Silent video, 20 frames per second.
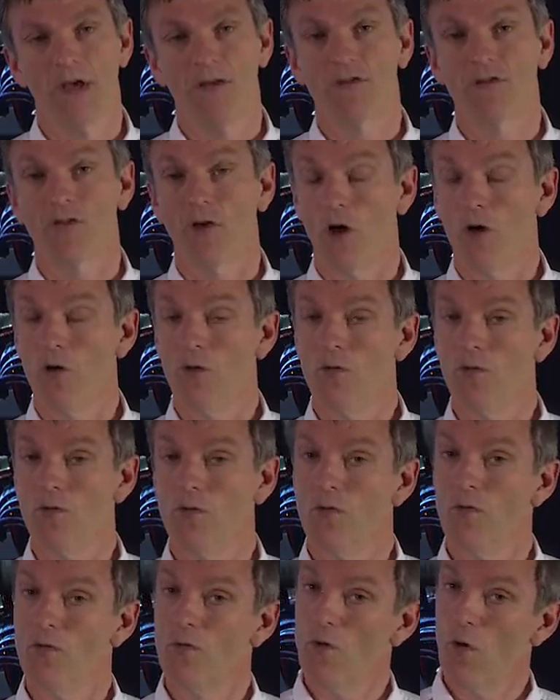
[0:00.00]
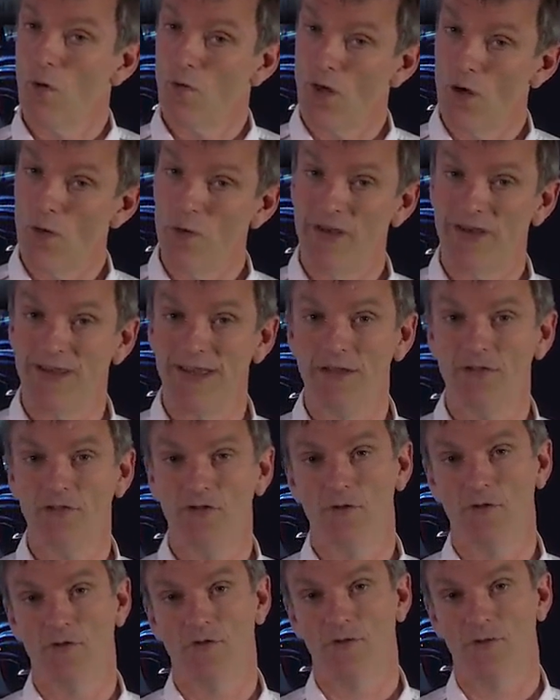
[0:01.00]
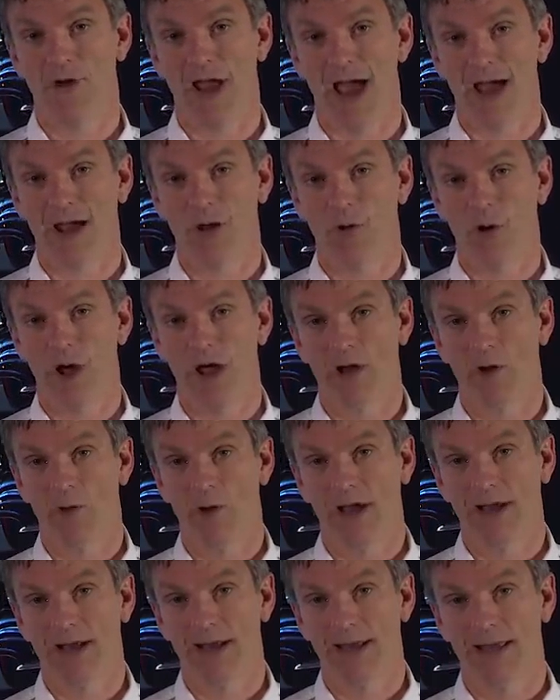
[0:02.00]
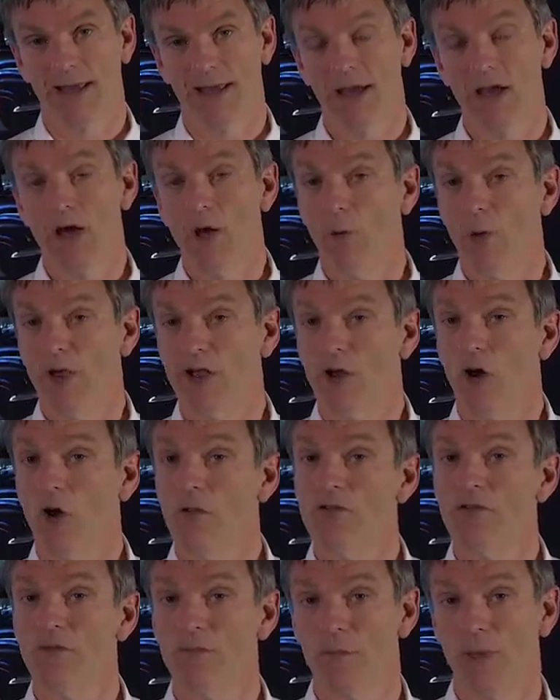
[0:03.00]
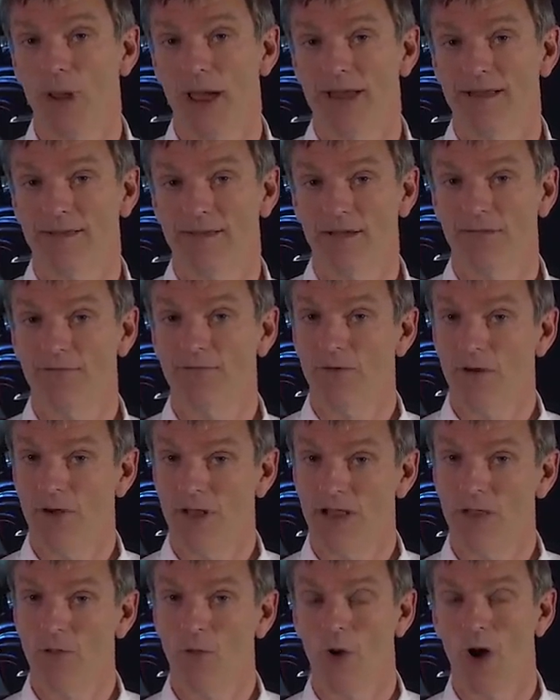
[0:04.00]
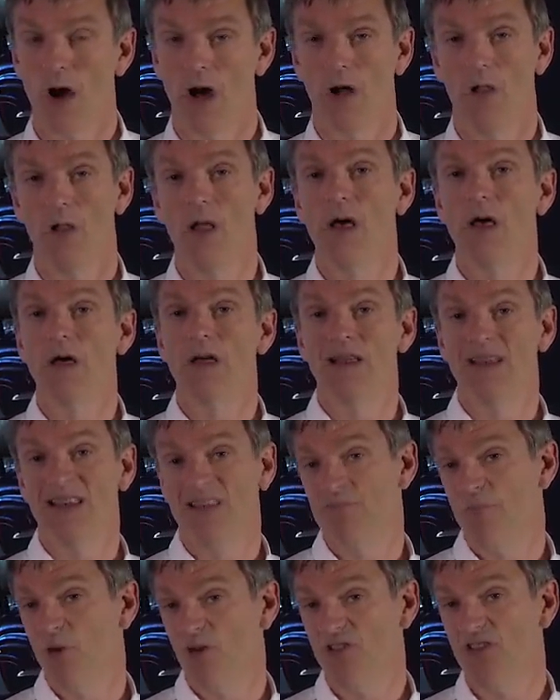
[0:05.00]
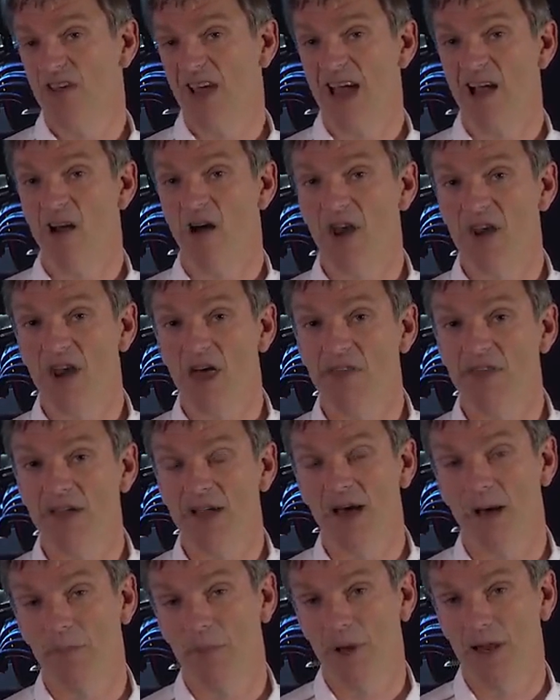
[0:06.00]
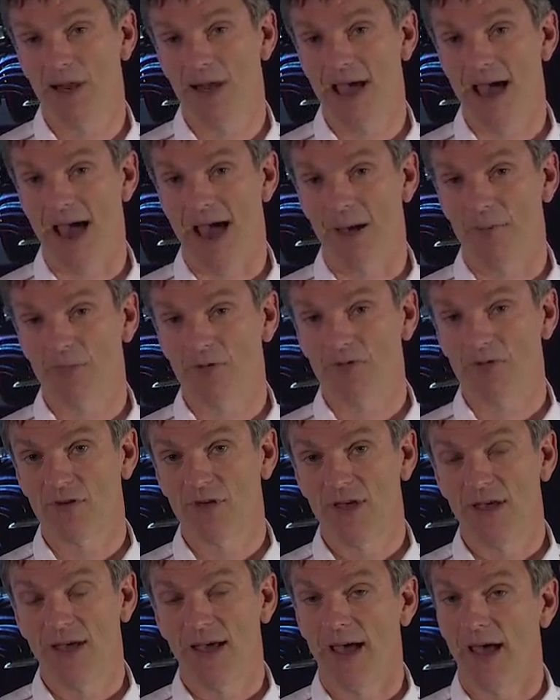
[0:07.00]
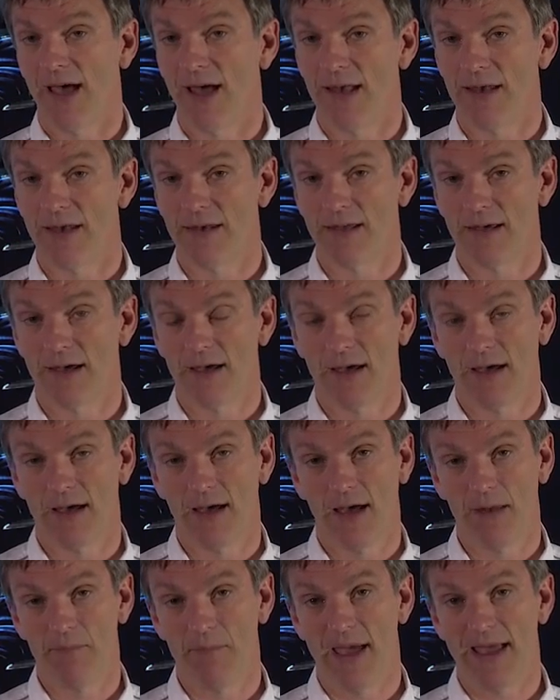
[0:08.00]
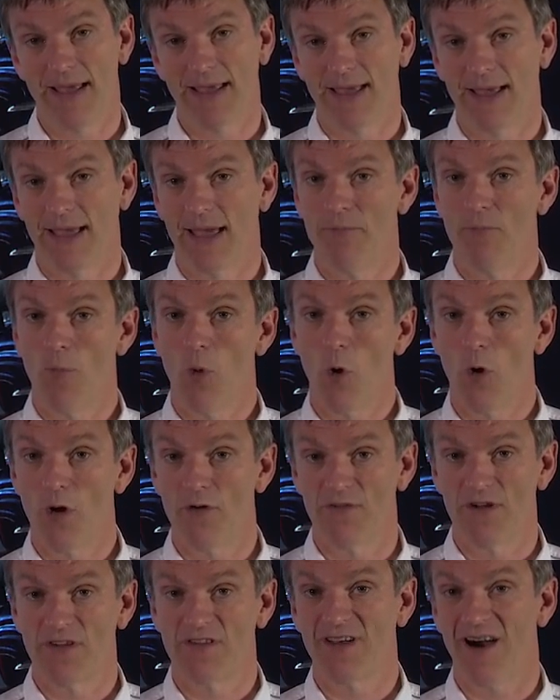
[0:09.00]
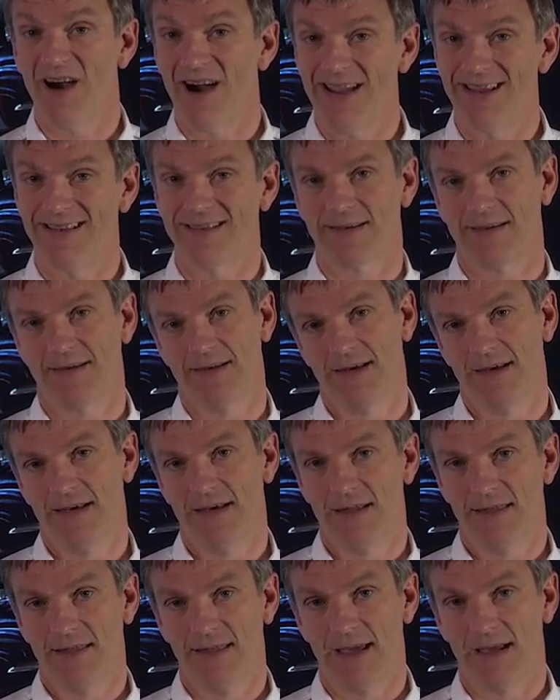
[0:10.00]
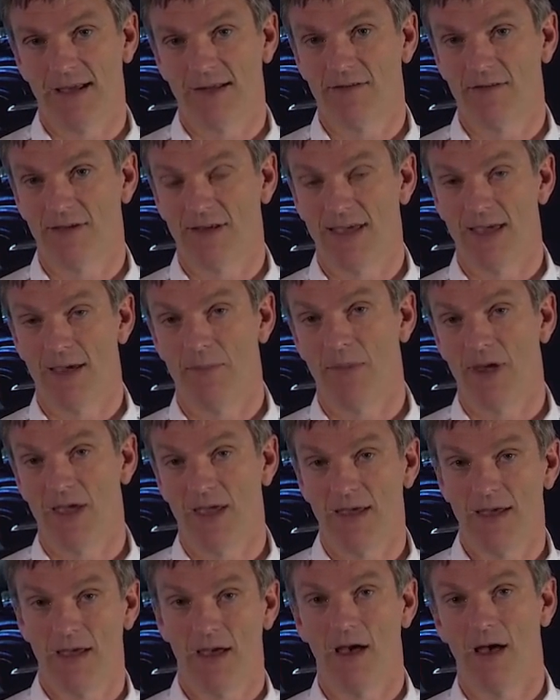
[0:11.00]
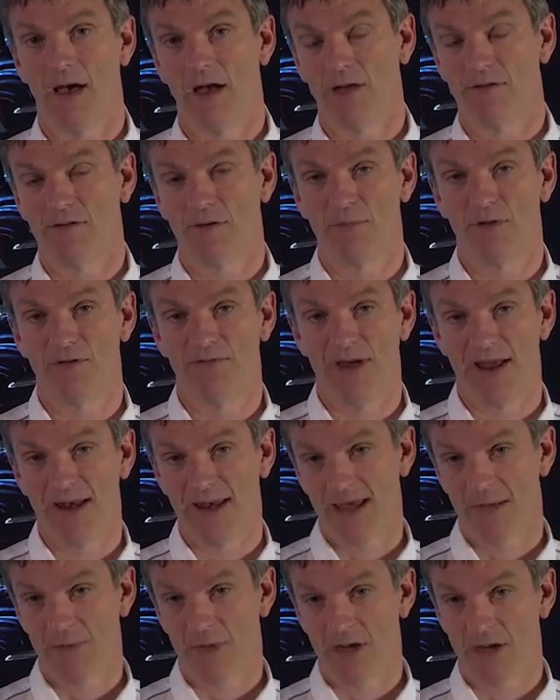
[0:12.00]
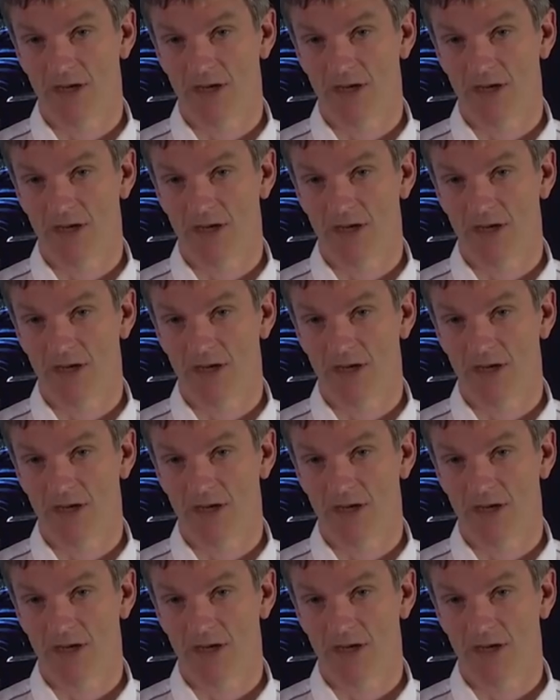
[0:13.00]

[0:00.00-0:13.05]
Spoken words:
So, although we did choose to react quite quickly, we contemplated for a little while pushing out another couple of laps and making it more of a tight thing to Kimi to prevent him